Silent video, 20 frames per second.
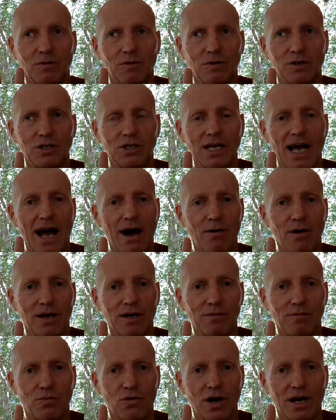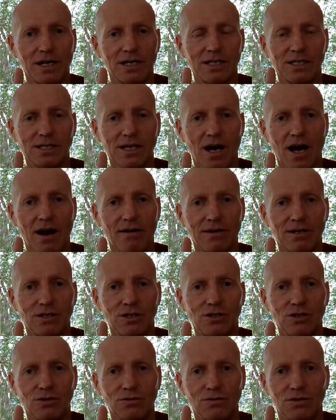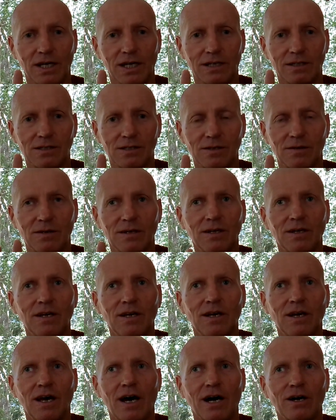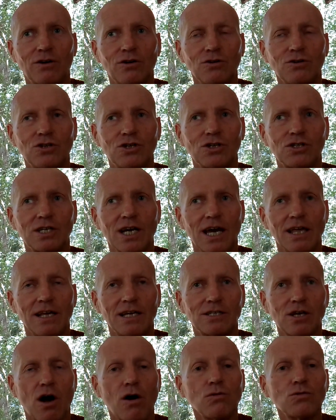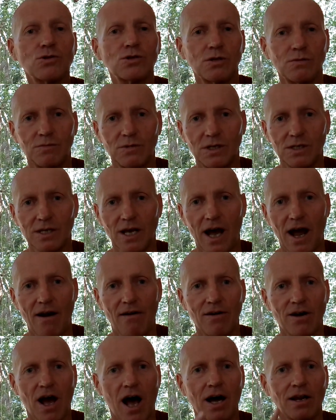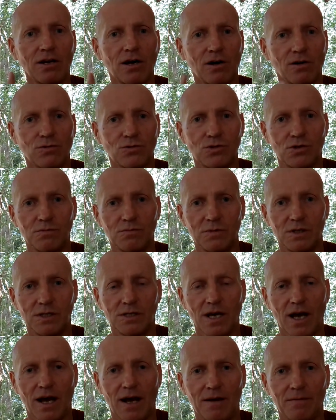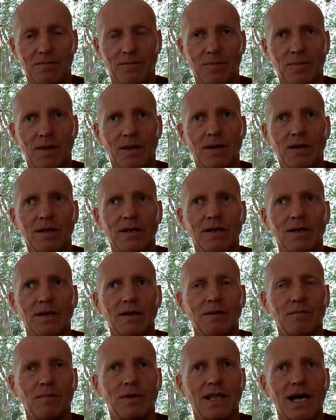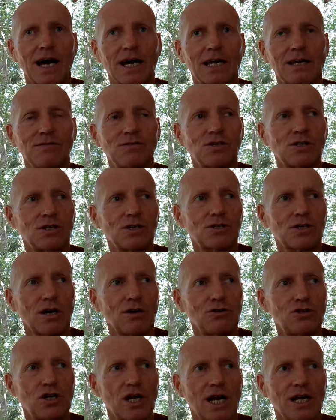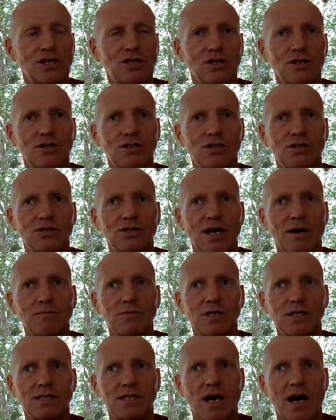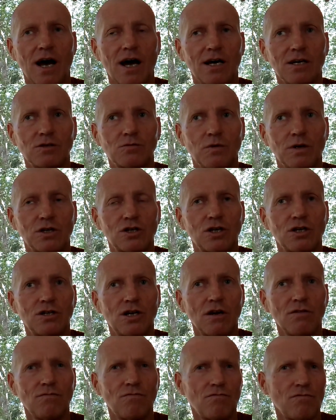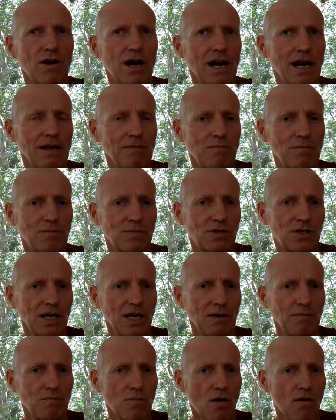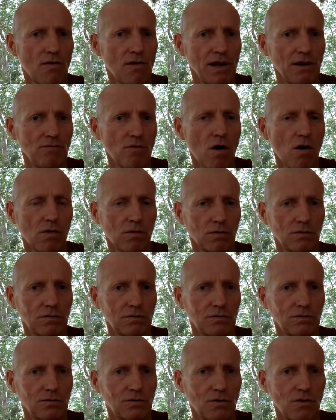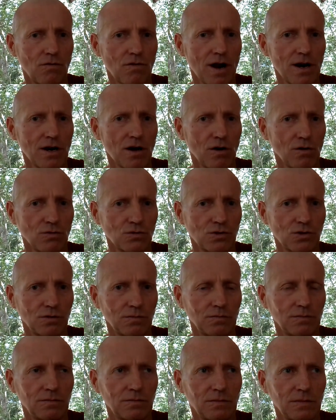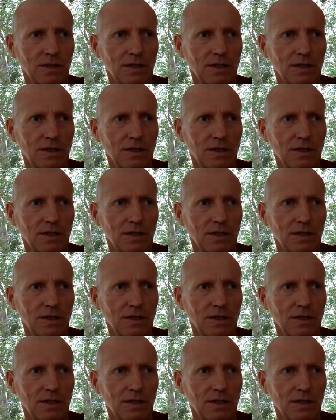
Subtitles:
which is how I can break desire into two things. I could just say there's wholesome desire and unwholesome desire. But that gives an association to some desires which don't really seem morally wrong or unwholesome.